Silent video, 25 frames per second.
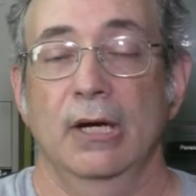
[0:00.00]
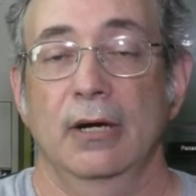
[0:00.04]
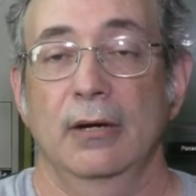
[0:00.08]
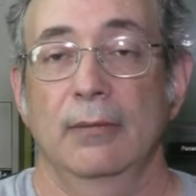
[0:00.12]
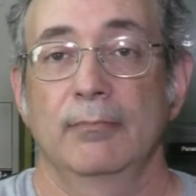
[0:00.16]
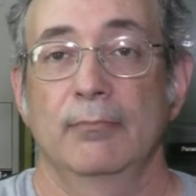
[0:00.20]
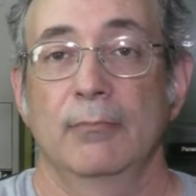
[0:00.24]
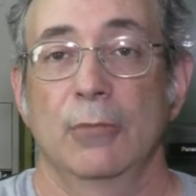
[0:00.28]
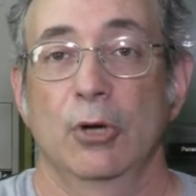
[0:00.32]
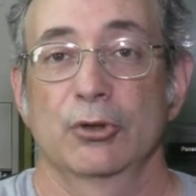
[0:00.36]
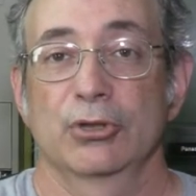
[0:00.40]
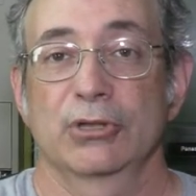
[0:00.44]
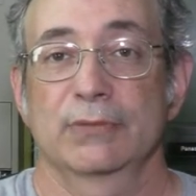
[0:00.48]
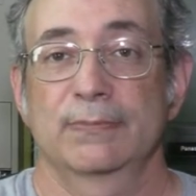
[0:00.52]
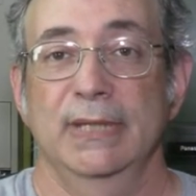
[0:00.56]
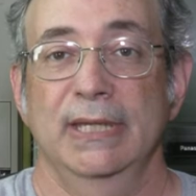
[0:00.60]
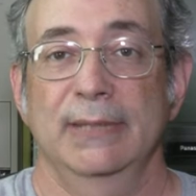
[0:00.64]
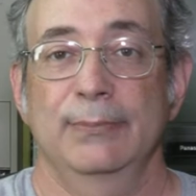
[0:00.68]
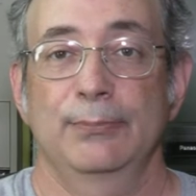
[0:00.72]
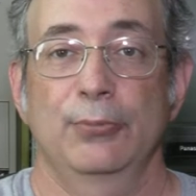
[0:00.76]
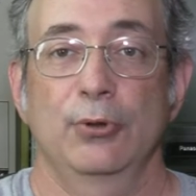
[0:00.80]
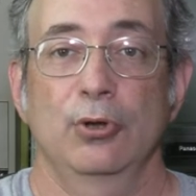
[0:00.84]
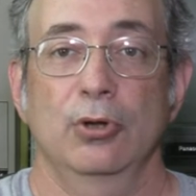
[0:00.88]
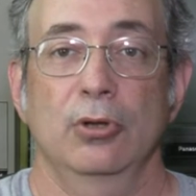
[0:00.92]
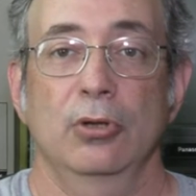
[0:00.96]
Most
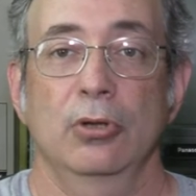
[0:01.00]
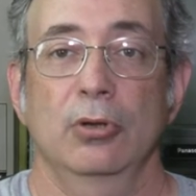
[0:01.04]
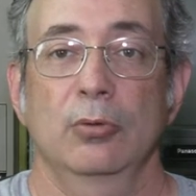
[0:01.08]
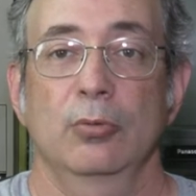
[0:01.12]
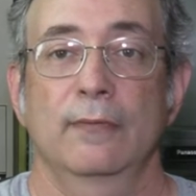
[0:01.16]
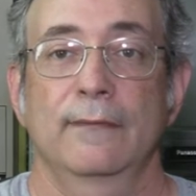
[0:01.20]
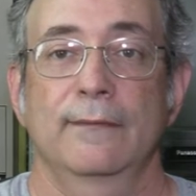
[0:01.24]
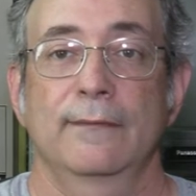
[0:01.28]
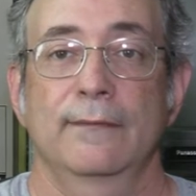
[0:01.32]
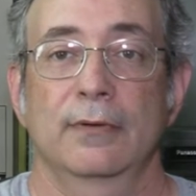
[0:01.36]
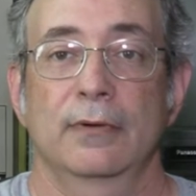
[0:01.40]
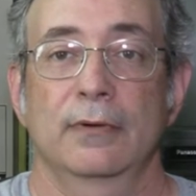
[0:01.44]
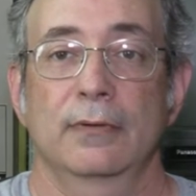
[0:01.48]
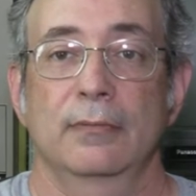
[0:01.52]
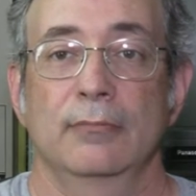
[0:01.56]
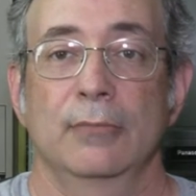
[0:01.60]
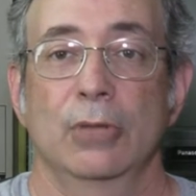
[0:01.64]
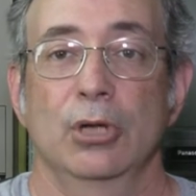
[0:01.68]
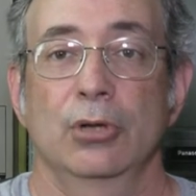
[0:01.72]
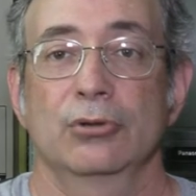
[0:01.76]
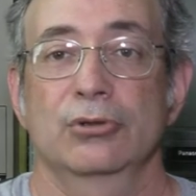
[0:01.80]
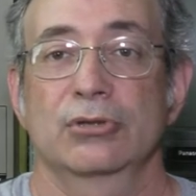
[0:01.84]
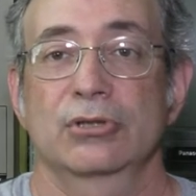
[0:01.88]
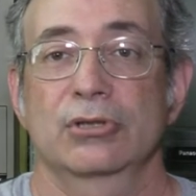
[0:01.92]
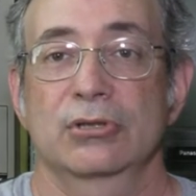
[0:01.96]
people, for
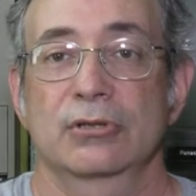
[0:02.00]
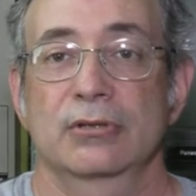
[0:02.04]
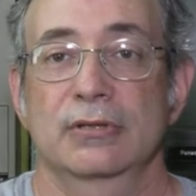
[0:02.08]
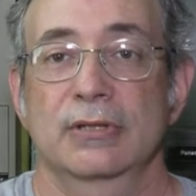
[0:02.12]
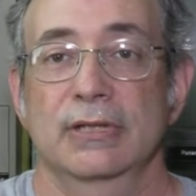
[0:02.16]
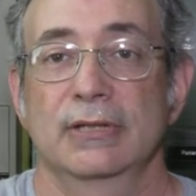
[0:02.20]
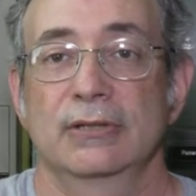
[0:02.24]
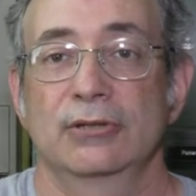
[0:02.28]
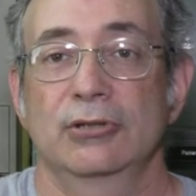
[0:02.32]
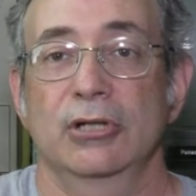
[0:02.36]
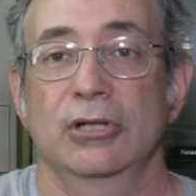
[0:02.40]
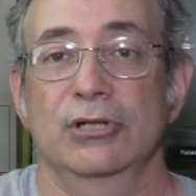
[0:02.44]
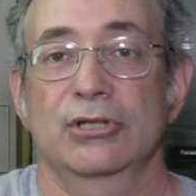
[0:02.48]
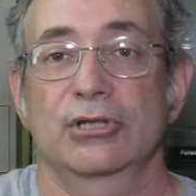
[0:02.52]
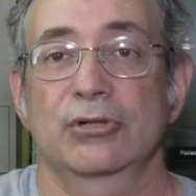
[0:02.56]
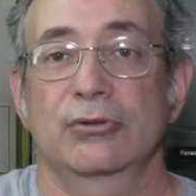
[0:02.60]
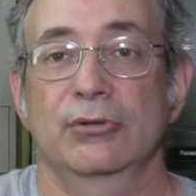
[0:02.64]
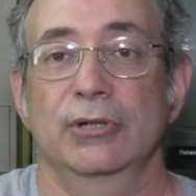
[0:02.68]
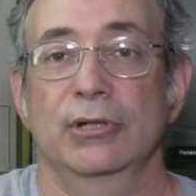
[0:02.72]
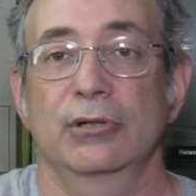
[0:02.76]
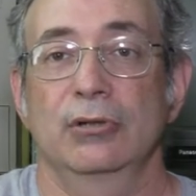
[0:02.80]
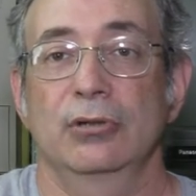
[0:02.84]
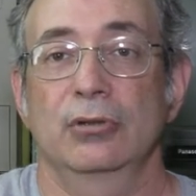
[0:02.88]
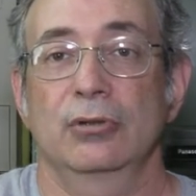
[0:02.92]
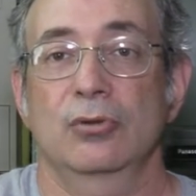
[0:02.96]
most
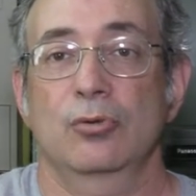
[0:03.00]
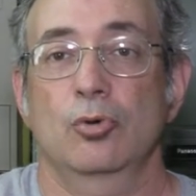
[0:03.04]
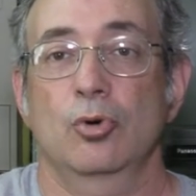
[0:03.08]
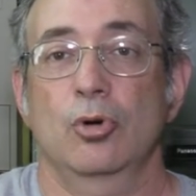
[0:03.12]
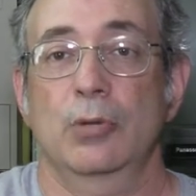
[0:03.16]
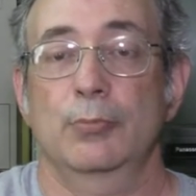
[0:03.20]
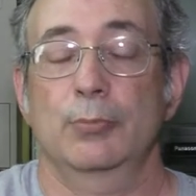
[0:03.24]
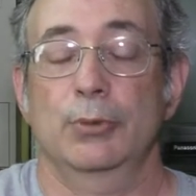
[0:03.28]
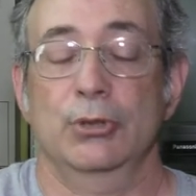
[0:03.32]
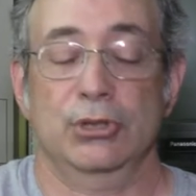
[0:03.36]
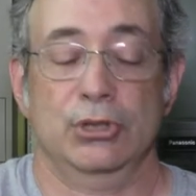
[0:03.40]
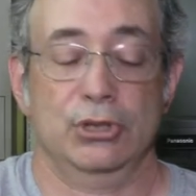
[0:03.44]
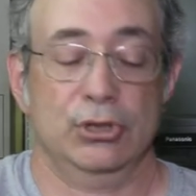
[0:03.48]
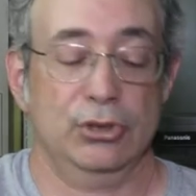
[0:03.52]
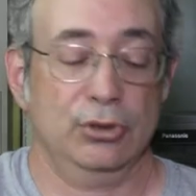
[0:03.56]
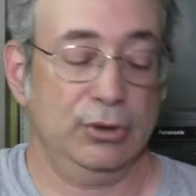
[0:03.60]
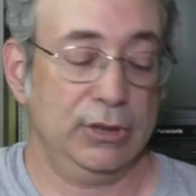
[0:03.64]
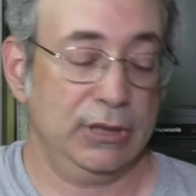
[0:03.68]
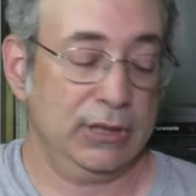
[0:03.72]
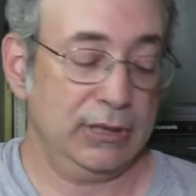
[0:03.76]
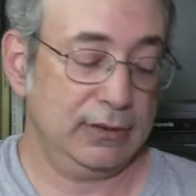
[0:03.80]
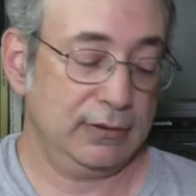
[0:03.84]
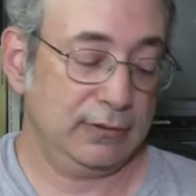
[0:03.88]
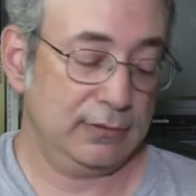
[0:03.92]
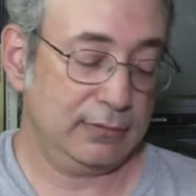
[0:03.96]
industrial corporate
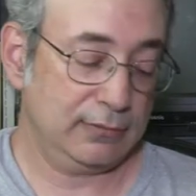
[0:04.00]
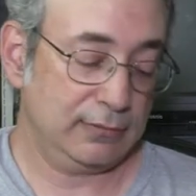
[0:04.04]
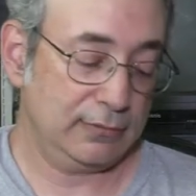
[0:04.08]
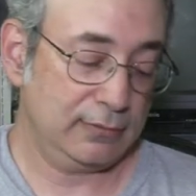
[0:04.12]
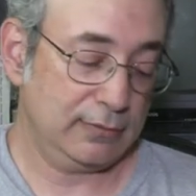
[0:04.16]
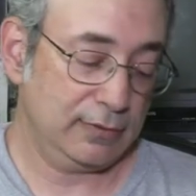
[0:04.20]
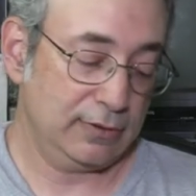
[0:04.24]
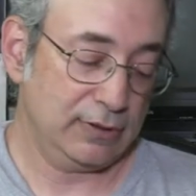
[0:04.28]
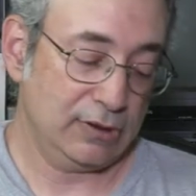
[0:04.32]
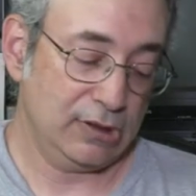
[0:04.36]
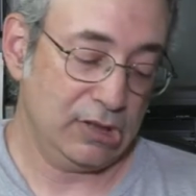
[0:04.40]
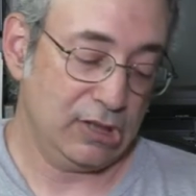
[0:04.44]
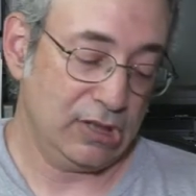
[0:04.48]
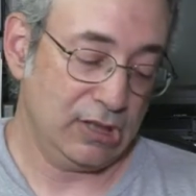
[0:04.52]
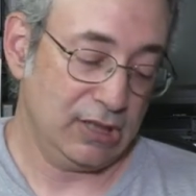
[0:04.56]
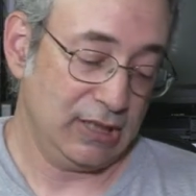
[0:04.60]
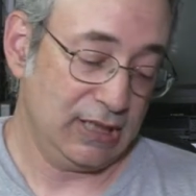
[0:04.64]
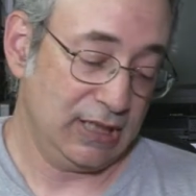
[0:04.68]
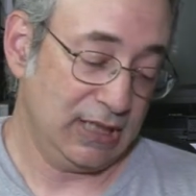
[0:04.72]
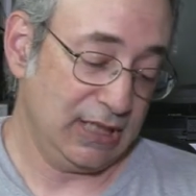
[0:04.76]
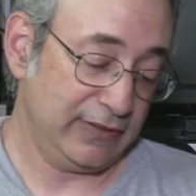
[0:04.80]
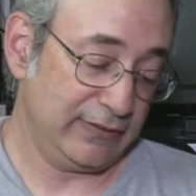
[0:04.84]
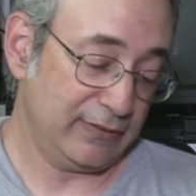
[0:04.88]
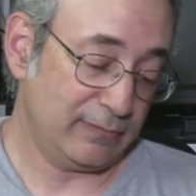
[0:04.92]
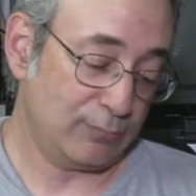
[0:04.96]
shooting,
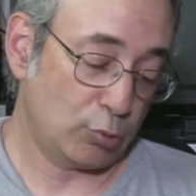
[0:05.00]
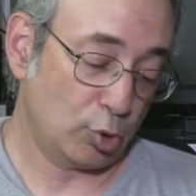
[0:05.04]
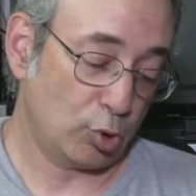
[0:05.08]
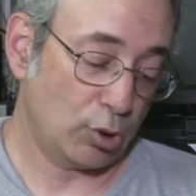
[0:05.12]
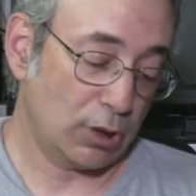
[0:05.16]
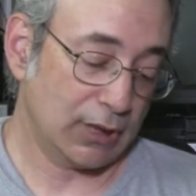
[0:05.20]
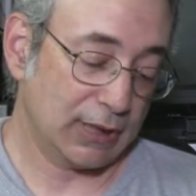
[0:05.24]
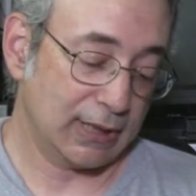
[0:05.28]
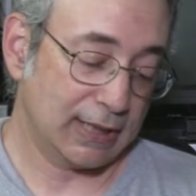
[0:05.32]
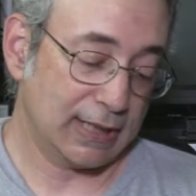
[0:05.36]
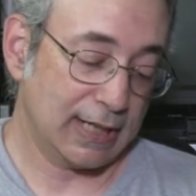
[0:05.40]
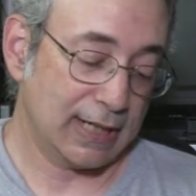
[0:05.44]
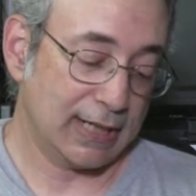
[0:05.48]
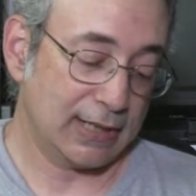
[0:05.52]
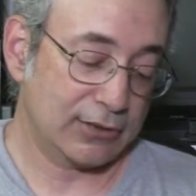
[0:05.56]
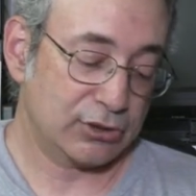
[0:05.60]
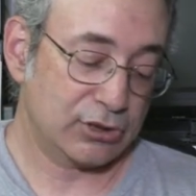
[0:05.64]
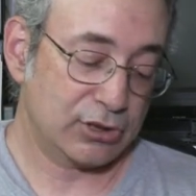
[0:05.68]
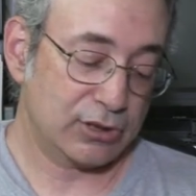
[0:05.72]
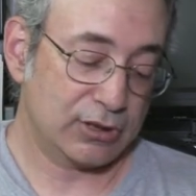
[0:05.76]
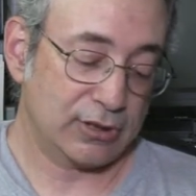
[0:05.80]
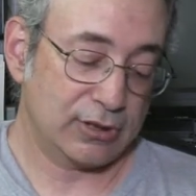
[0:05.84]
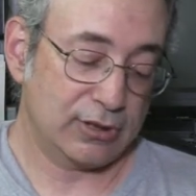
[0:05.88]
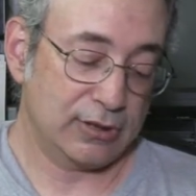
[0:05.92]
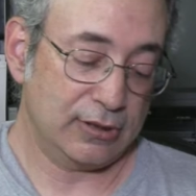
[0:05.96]
even
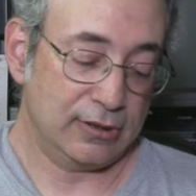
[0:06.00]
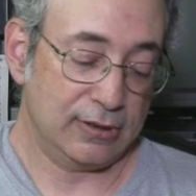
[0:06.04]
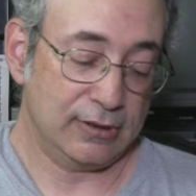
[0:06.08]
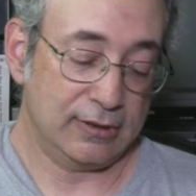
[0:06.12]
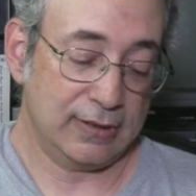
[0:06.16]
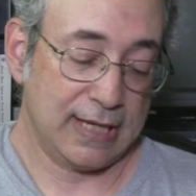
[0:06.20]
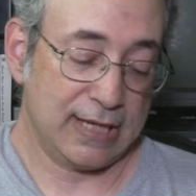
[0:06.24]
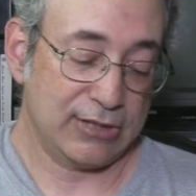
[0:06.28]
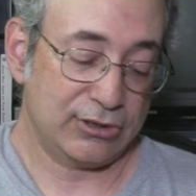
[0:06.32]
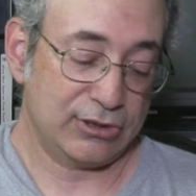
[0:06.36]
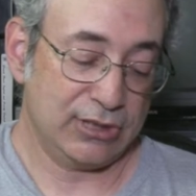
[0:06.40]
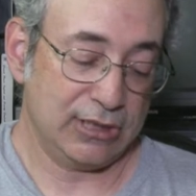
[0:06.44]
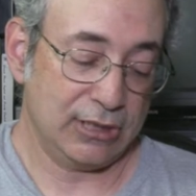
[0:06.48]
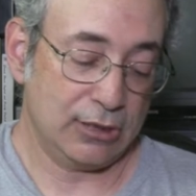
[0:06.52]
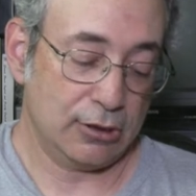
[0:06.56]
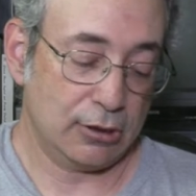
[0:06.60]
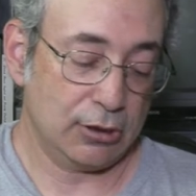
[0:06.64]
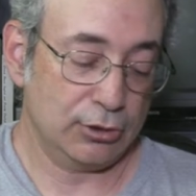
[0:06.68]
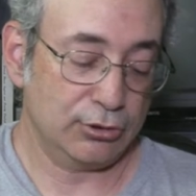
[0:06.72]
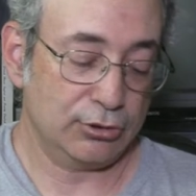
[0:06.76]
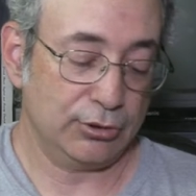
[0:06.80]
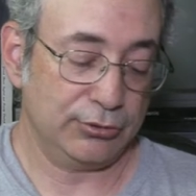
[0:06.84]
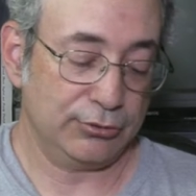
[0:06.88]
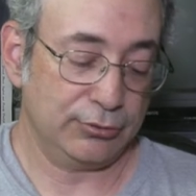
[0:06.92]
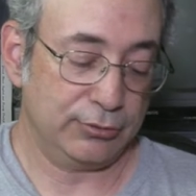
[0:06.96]
broadcast, the SD
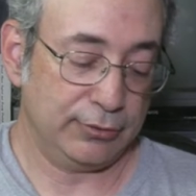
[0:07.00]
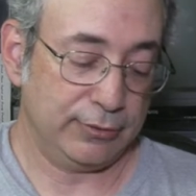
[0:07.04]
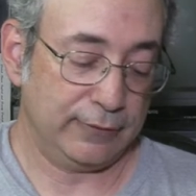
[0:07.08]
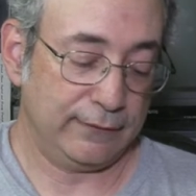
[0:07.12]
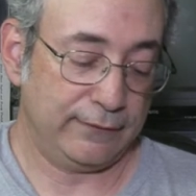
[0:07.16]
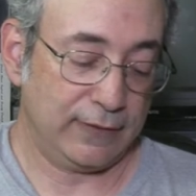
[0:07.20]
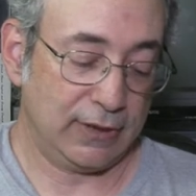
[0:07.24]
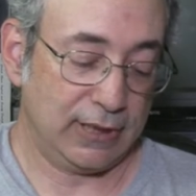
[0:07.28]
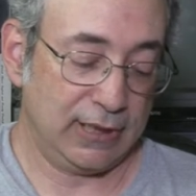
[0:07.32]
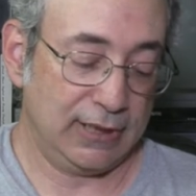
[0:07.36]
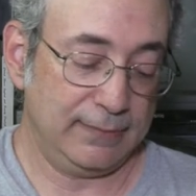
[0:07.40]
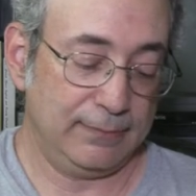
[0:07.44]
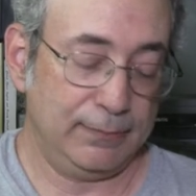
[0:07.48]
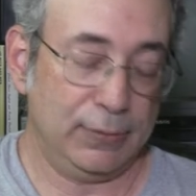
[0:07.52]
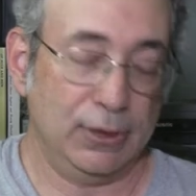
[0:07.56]
cards will do you fine.